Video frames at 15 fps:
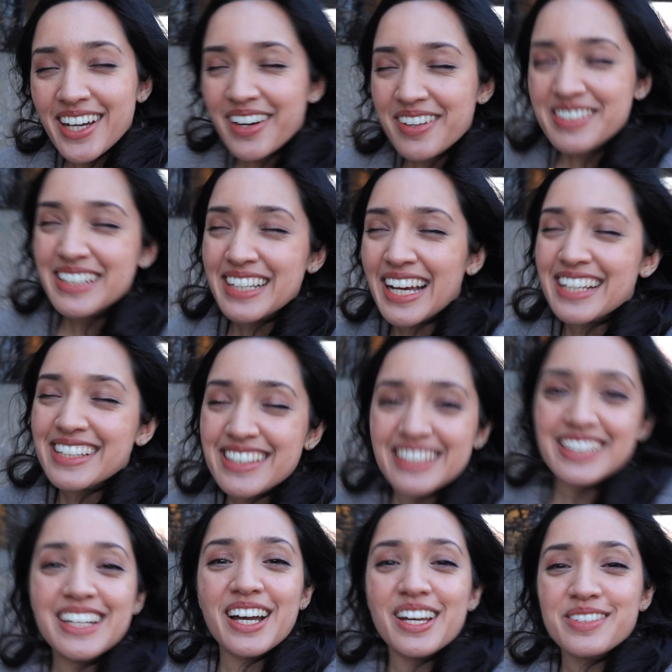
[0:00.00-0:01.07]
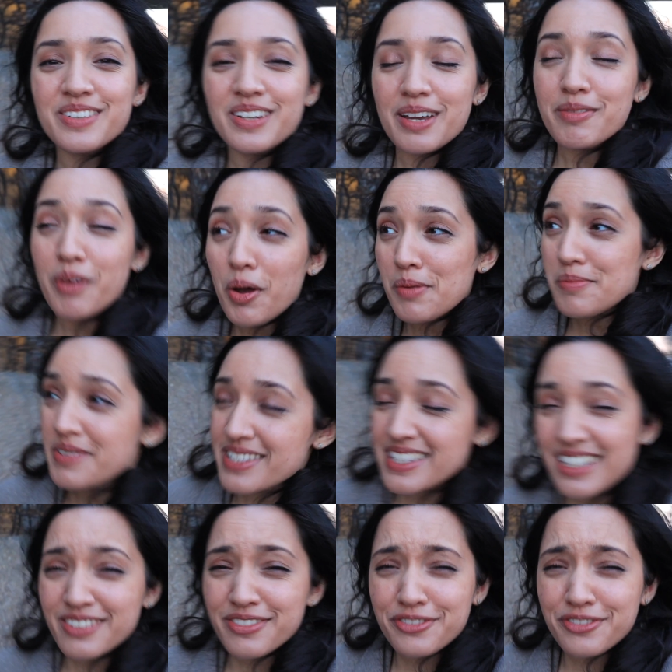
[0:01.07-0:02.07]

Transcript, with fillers: I'll chat to you guys when I'm home because it's